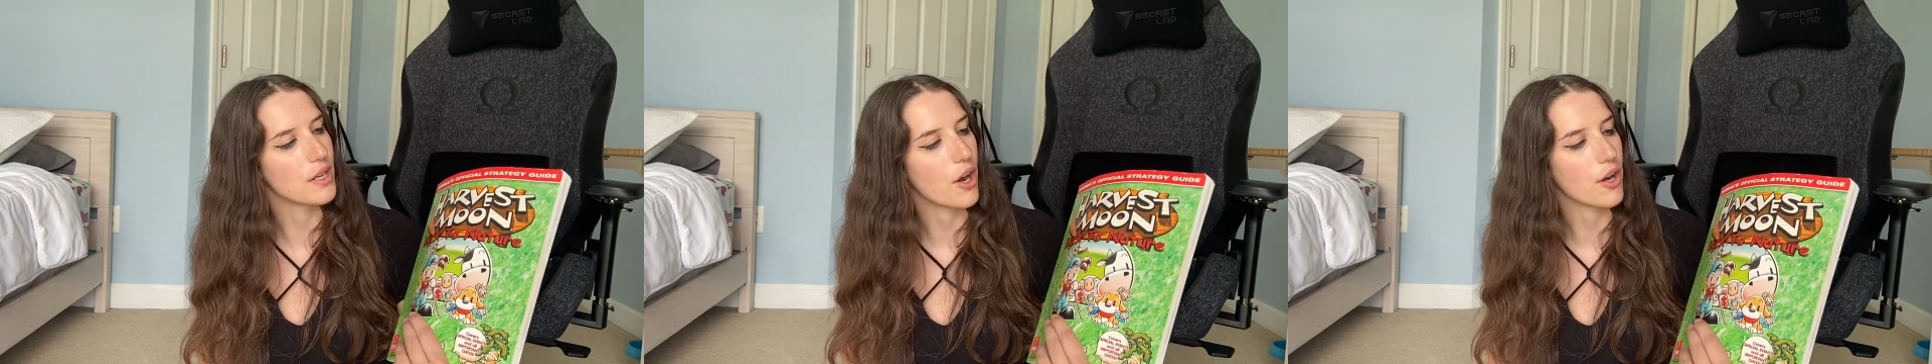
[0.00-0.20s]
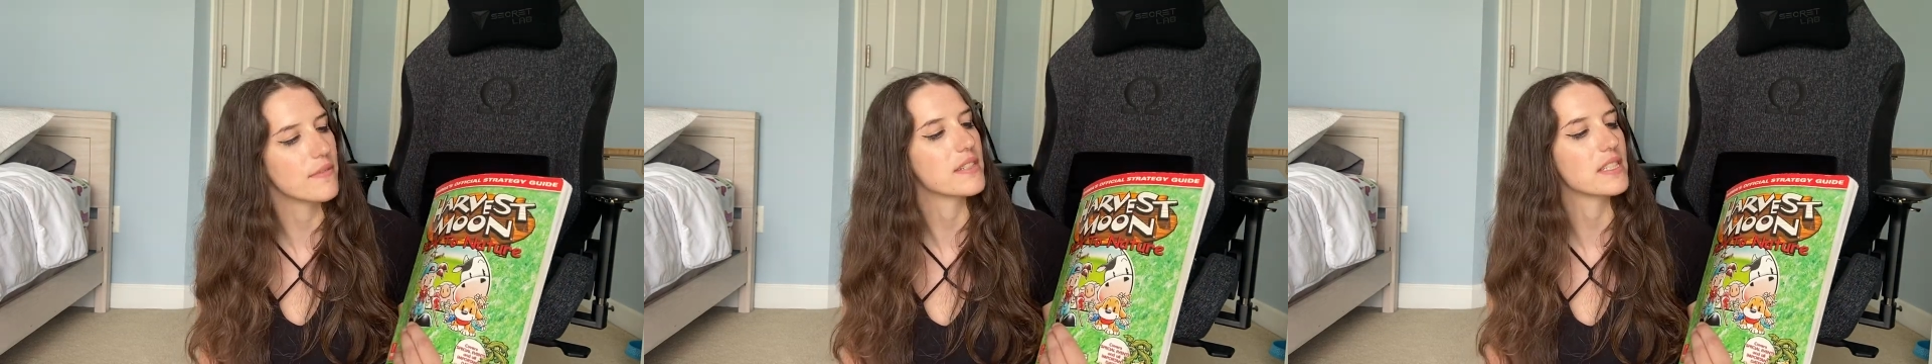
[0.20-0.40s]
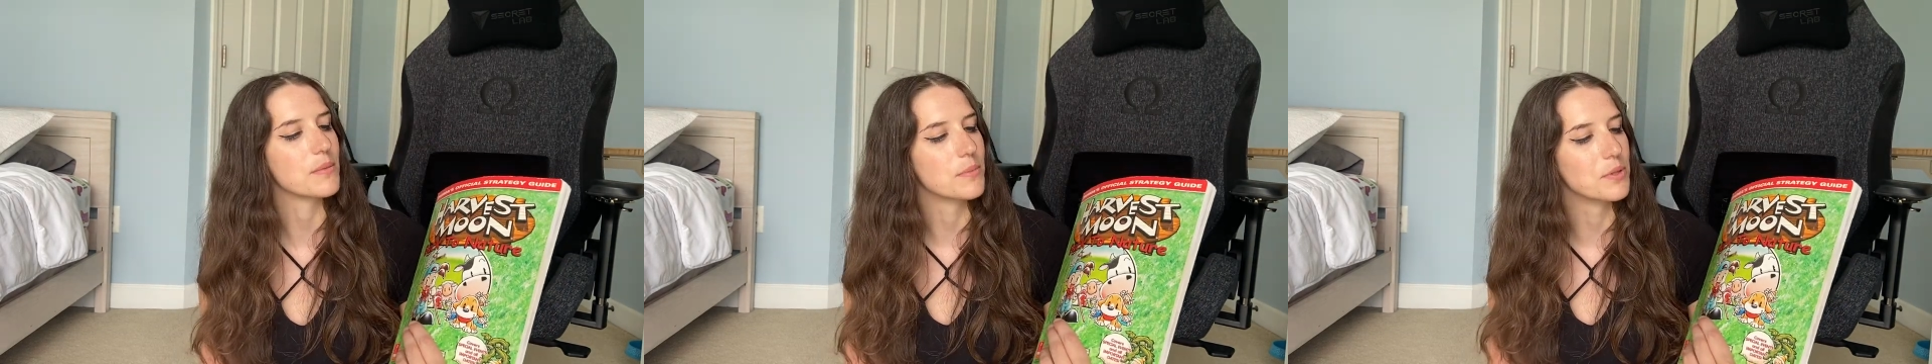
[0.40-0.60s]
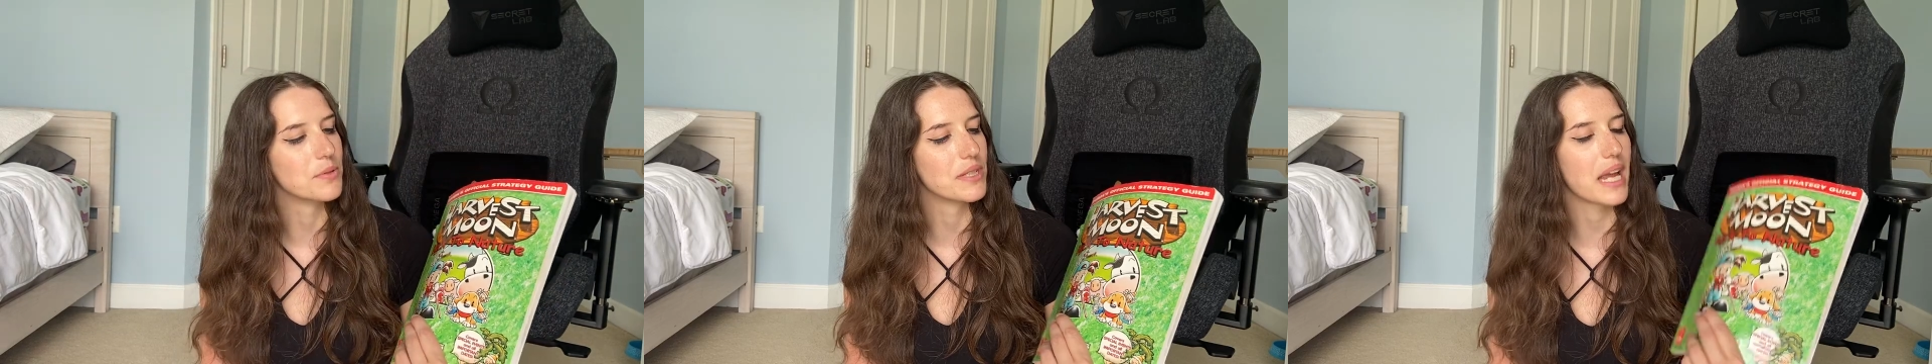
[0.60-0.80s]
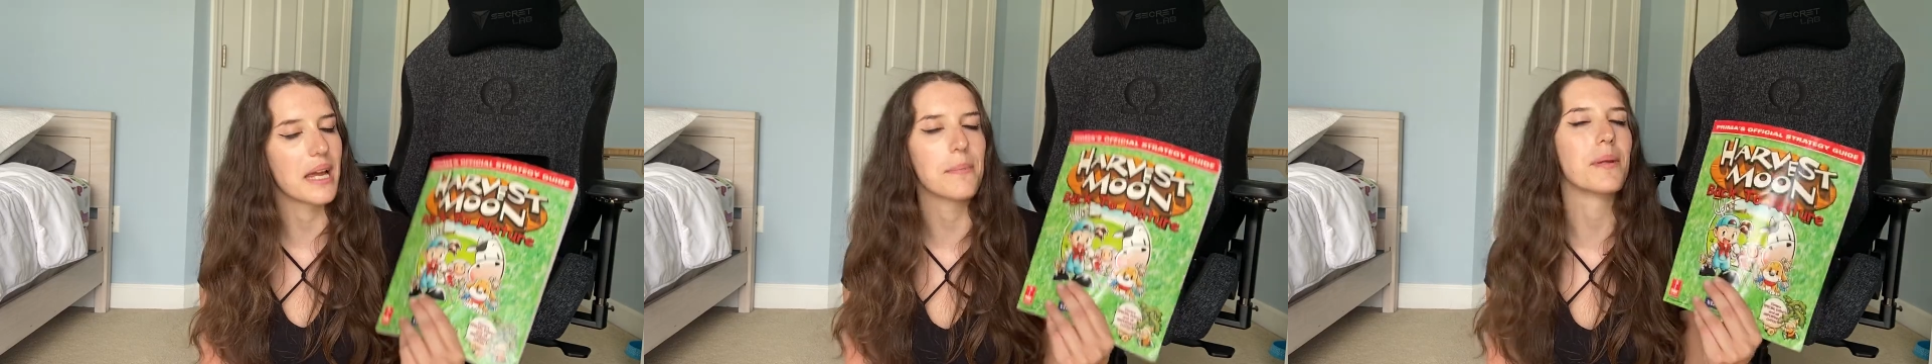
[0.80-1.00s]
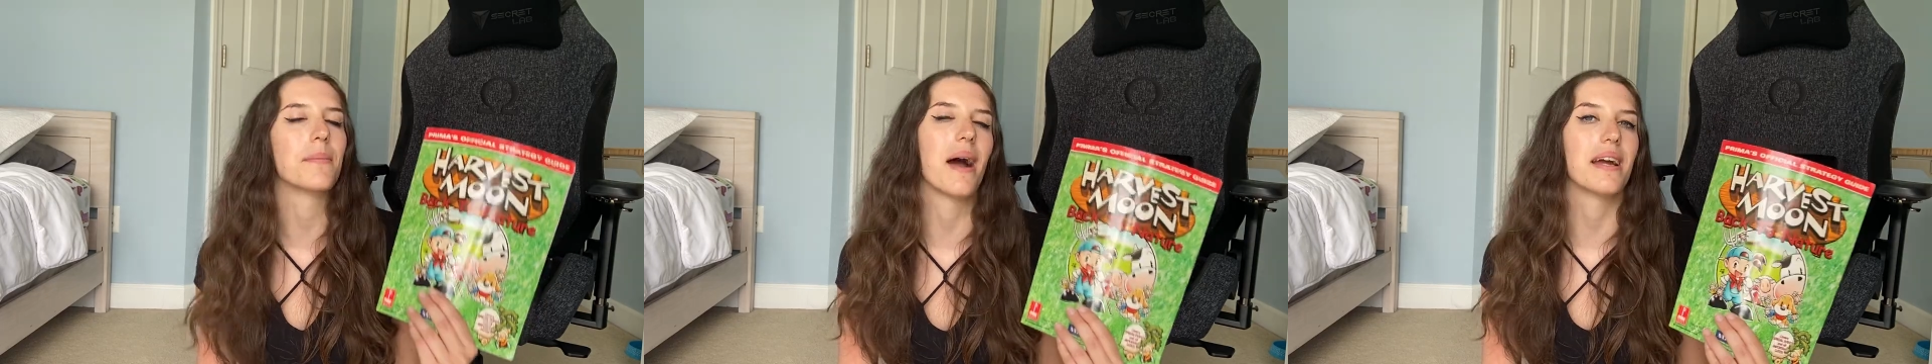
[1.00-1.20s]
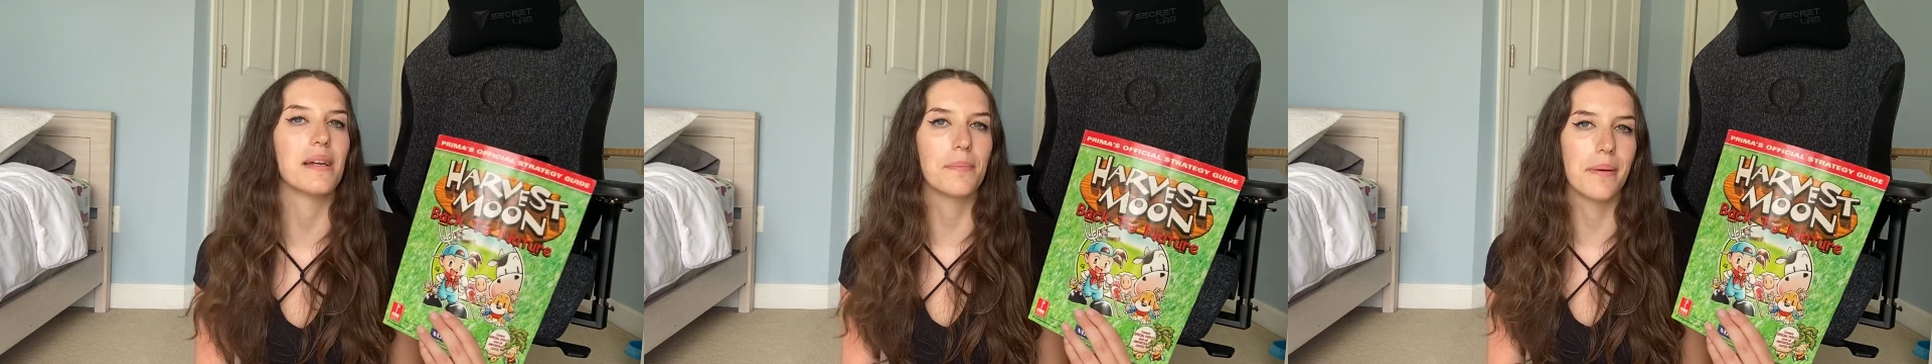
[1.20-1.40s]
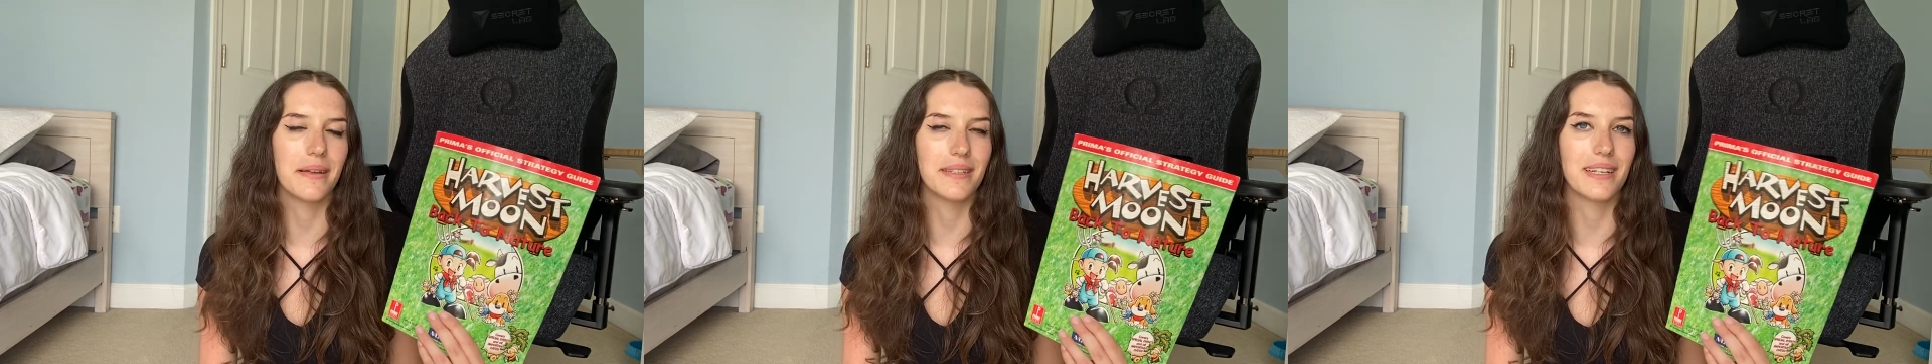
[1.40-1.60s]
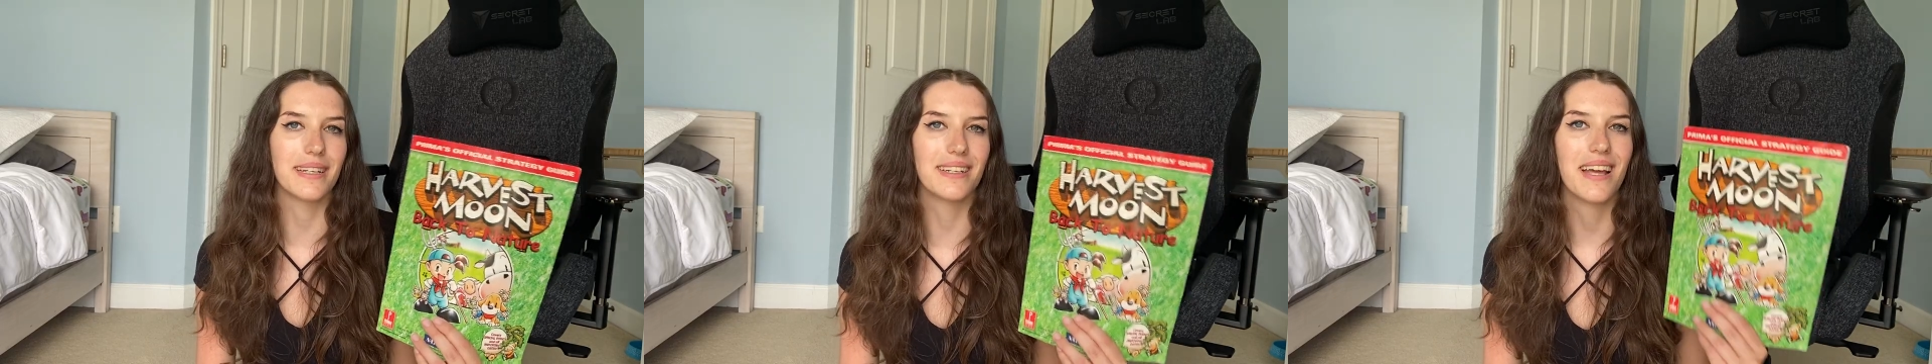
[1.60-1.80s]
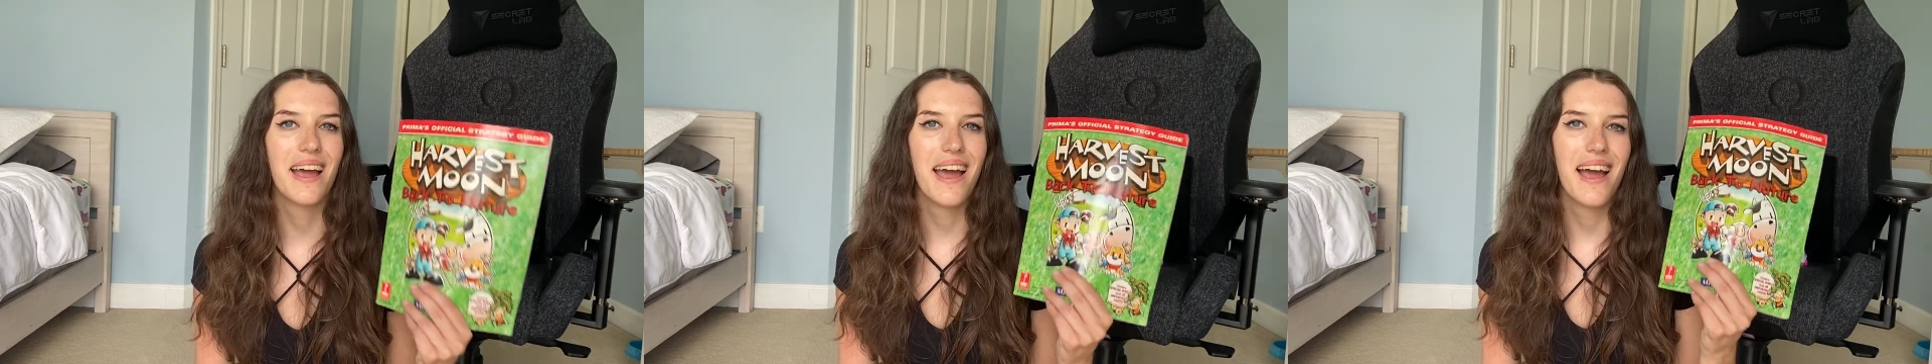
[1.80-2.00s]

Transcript: Harvest Moon game in my opinion,